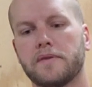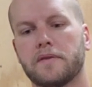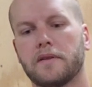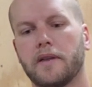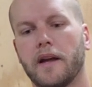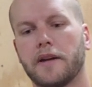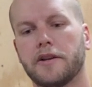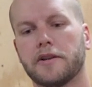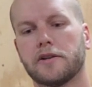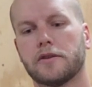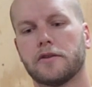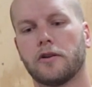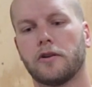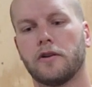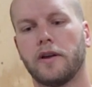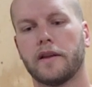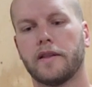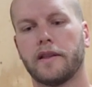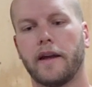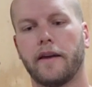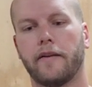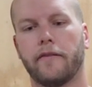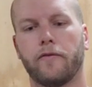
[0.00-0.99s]
They just look
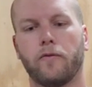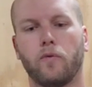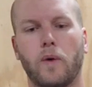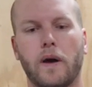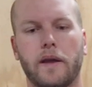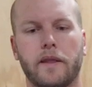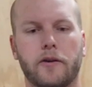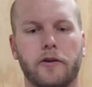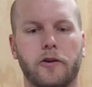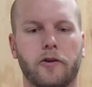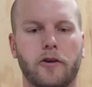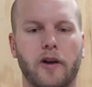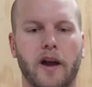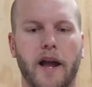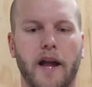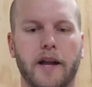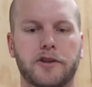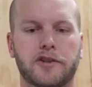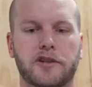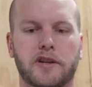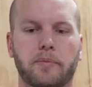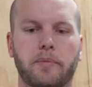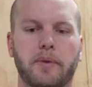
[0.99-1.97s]
like they've weathered or
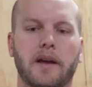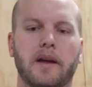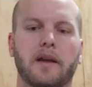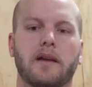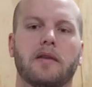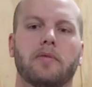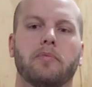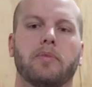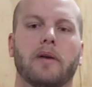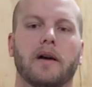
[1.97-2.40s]
aged a bit,